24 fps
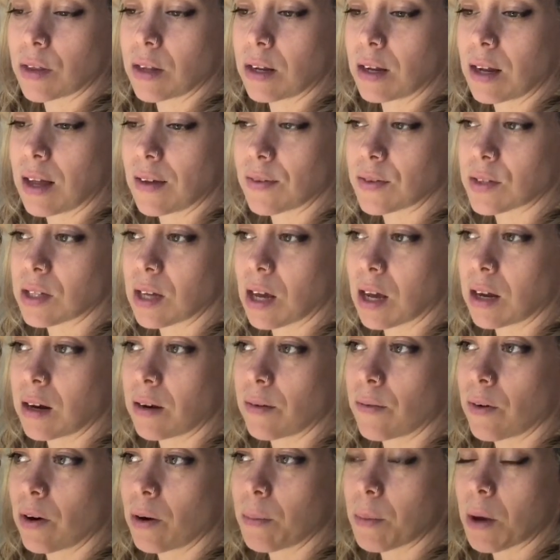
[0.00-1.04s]
the left side
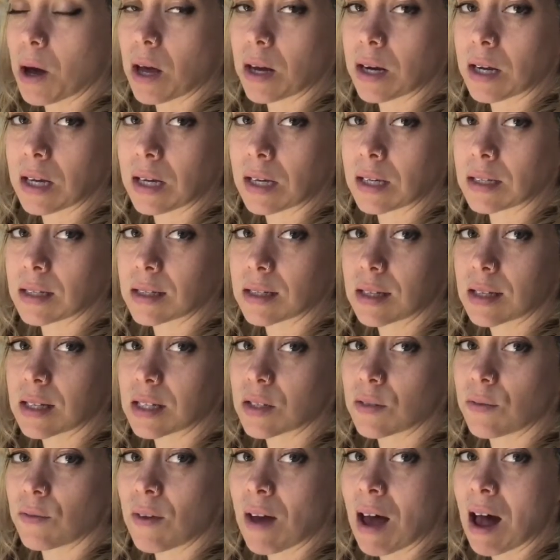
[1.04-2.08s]
of our body into
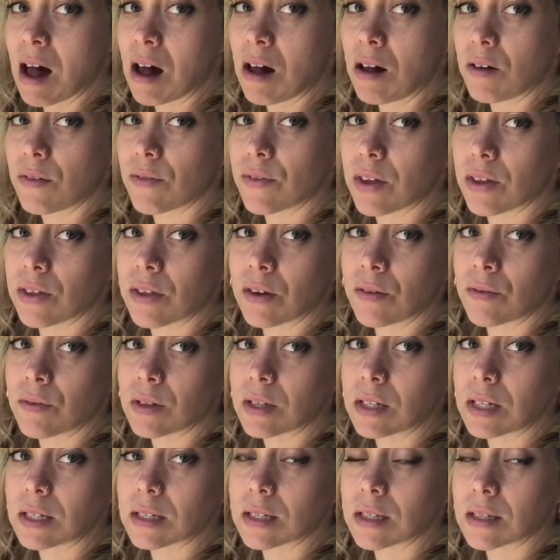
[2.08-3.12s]
this valve that then
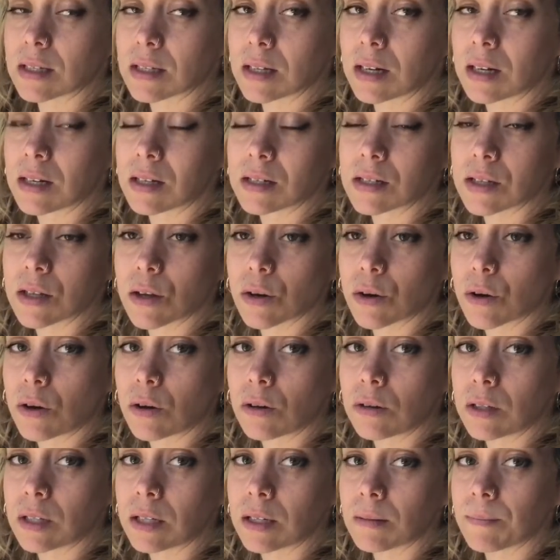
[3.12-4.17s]
releases it into the
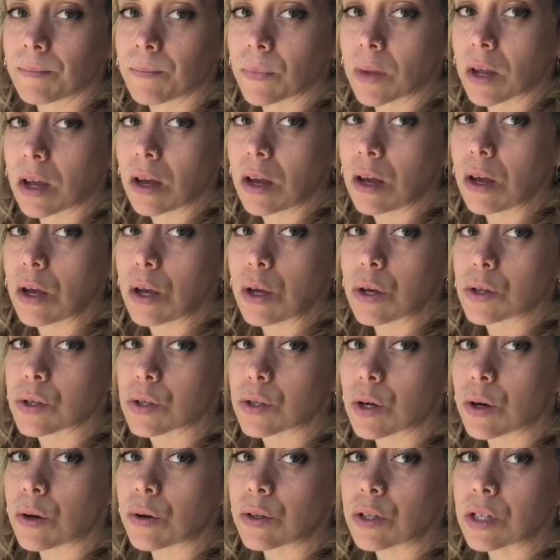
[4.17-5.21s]
colon.
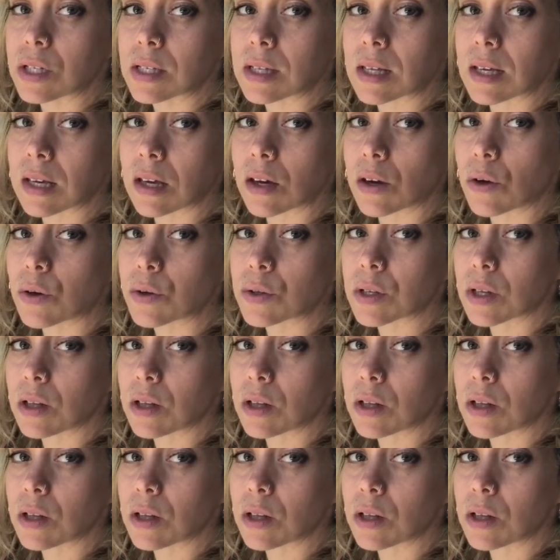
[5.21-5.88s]
So just think it goes